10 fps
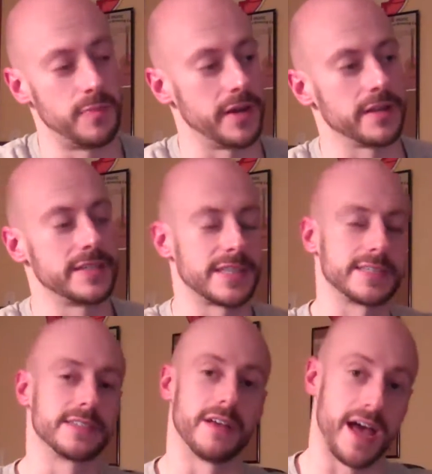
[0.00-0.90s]
But at least I
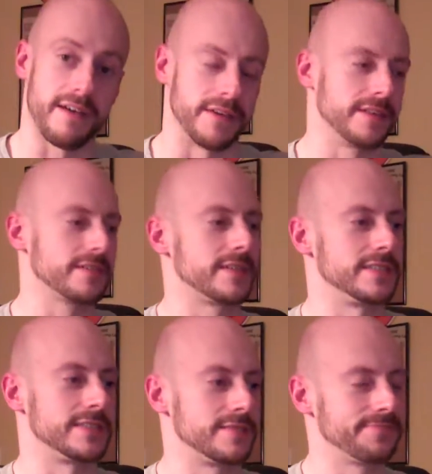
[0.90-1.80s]
still have it
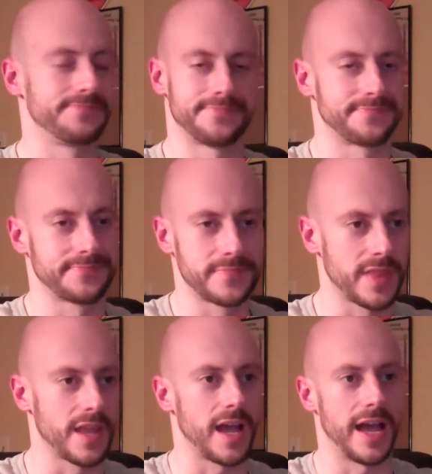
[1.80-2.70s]
because
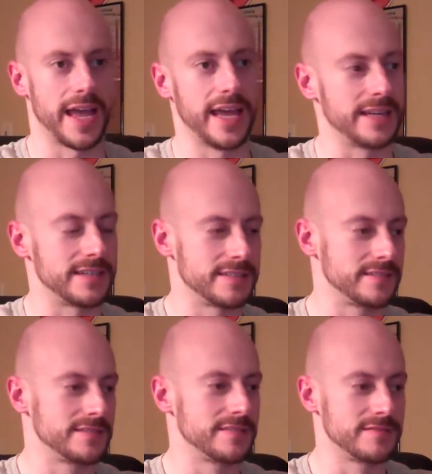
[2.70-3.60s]
I hate
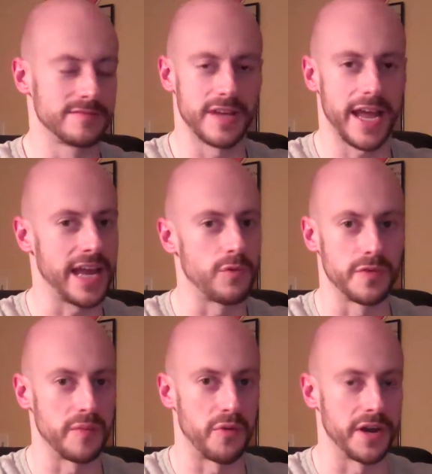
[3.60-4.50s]
I hate it
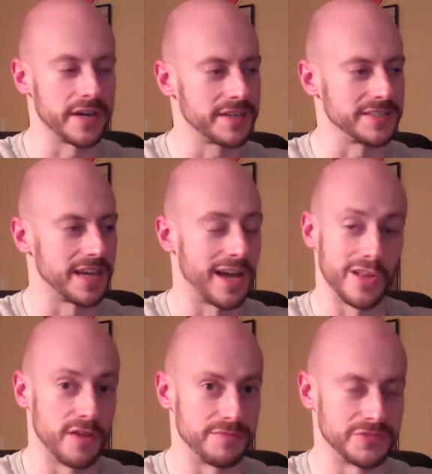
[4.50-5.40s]
when they break because I
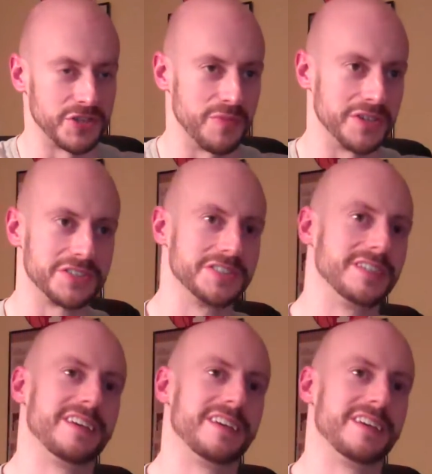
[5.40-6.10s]
love them so much.